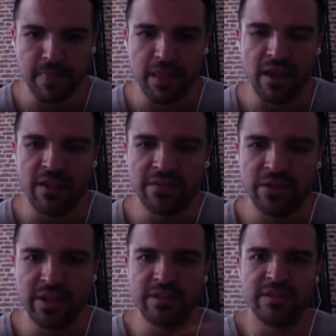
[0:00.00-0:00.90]
if you
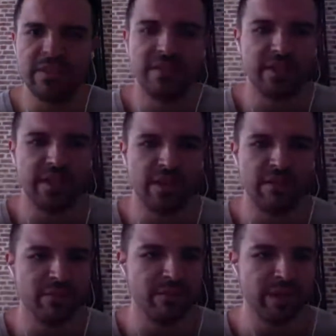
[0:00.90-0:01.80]
can take it on
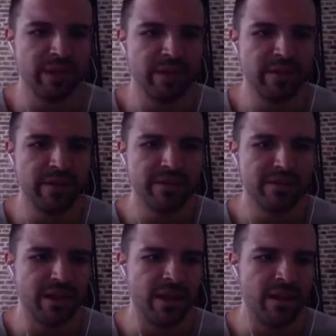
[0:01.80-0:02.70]
from here,
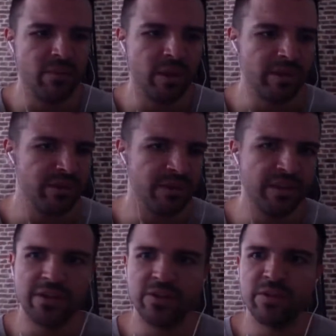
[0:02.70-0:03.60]
and welcome.
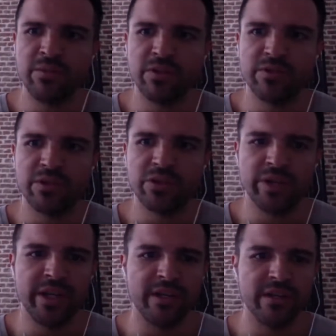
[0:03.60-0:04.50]
Thank you so much for
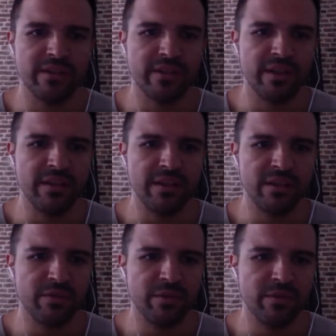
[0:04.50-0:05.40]
joining us, and thank you
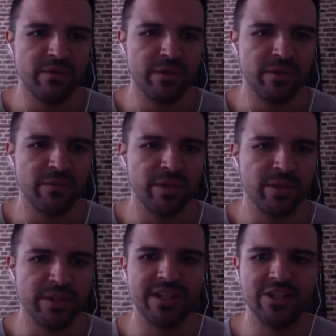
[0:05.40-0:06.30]
for your
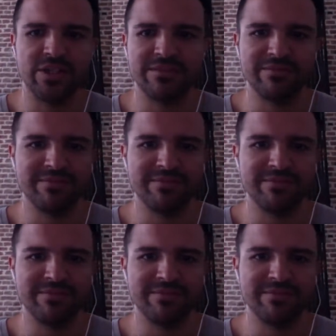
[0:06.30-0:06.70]
presentation.